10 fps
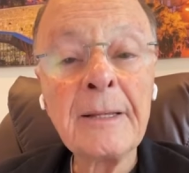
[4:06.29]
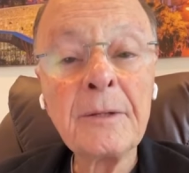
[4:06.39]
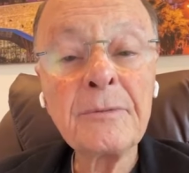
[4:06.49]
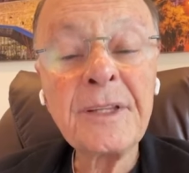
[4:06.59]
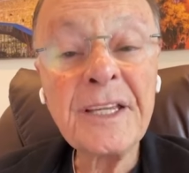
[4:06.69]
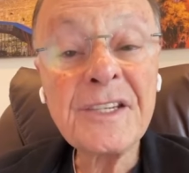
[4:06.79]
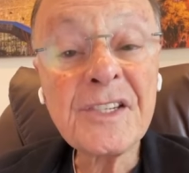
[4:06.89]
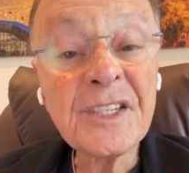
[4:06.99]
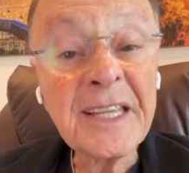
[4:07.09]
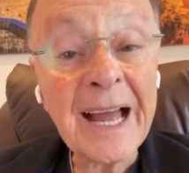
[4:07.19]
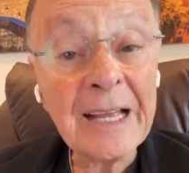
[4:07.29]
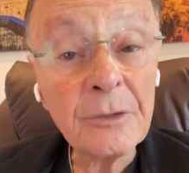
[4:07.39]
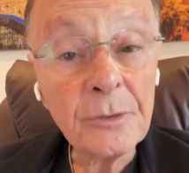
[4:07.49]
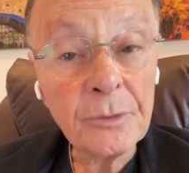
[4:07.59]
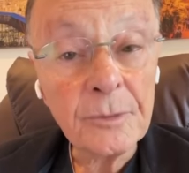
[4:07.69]
indeed
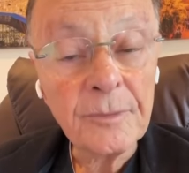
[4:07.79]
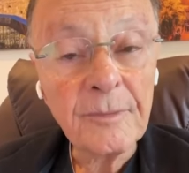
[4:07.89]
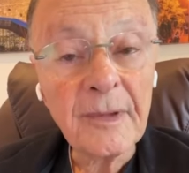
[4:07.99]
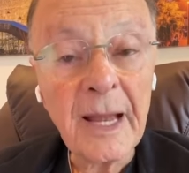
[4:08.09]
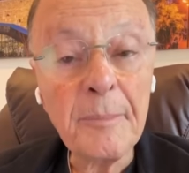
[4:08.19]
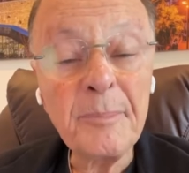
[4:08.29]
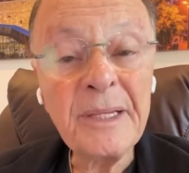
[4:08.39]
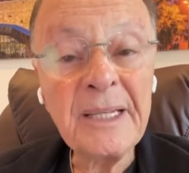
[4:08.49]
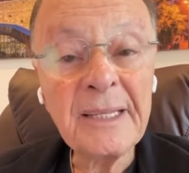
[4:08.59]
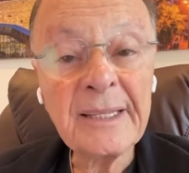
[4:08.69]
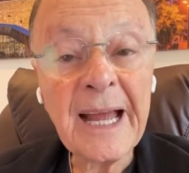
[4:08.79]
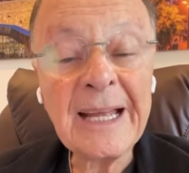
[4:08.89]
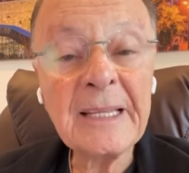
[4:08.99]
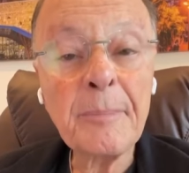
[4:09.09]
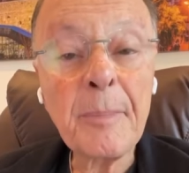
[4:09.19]
have not been
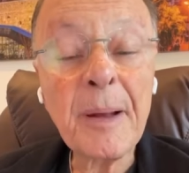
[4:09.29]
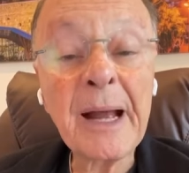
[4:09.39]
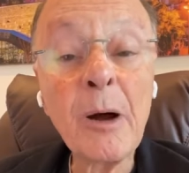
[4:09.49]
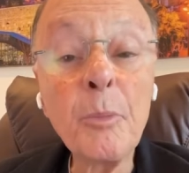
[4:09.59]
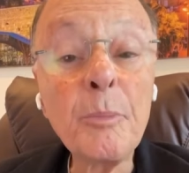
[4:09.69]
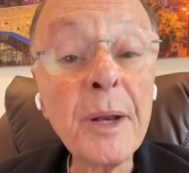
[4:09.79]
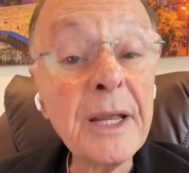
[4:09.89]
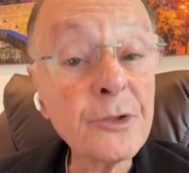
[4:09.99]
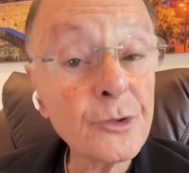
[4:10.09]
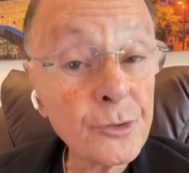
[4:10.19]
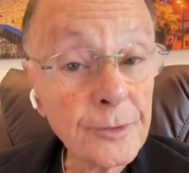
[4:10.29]
able,